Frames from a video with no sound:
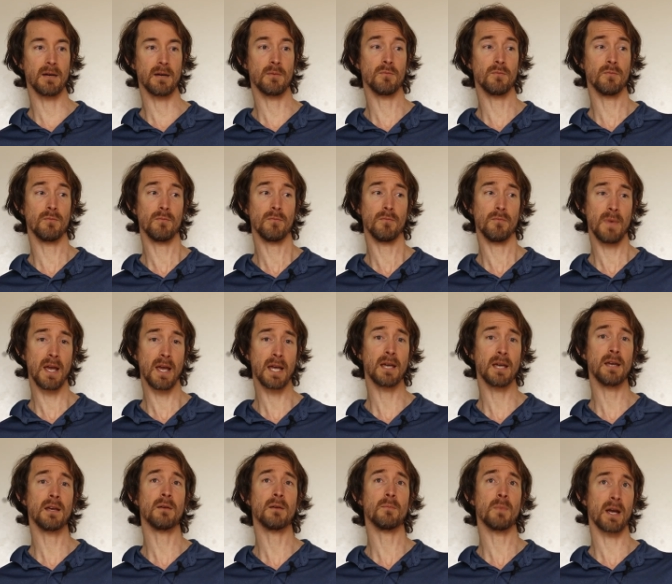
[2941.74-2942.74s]
am
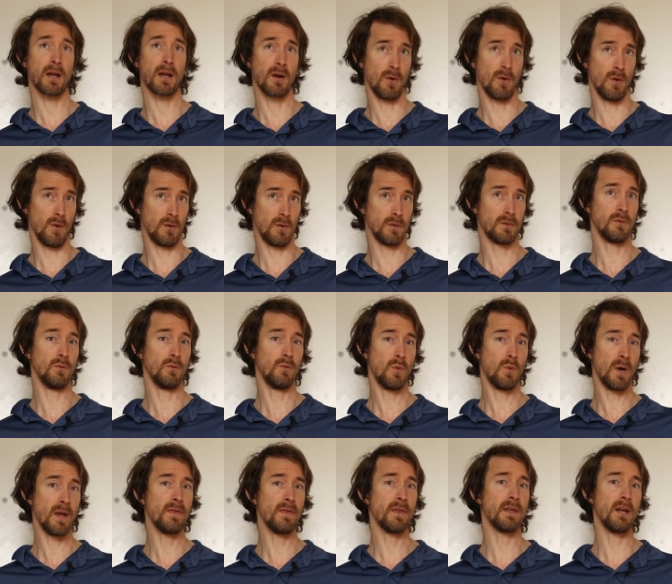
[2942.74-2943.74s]
making it my goal to
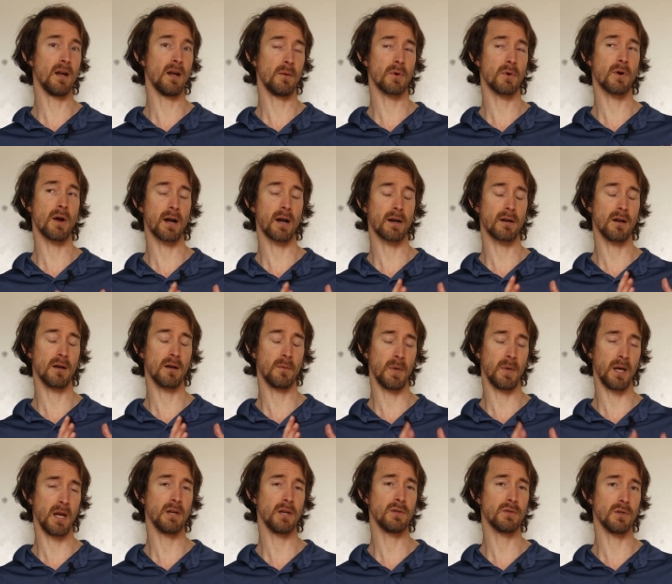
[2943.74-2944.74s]
win the Democratic
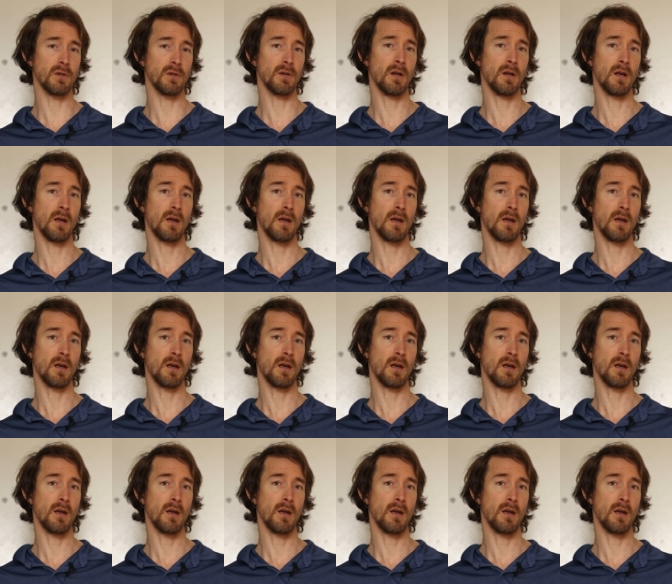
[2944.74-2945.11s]
nomination